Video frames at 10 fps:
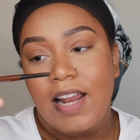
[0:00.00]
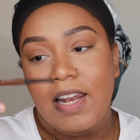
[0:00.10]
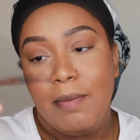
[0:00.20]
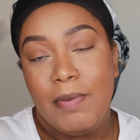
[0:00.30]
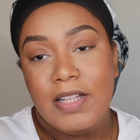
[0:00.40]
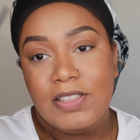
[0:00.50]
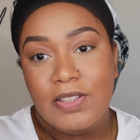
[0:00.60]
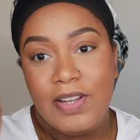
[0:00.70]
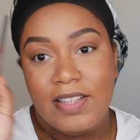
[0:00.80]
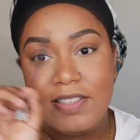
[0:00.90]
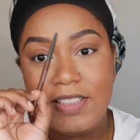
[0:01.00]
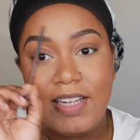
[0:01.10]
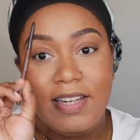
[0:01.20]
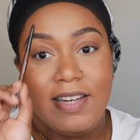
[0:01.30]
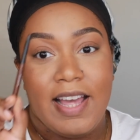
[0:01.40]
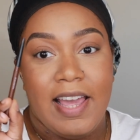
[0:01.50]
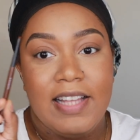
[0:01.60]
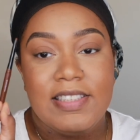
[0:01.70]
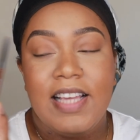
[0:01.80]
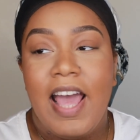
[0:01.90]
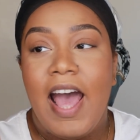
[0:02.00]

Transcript: lip pencil in the shade Night.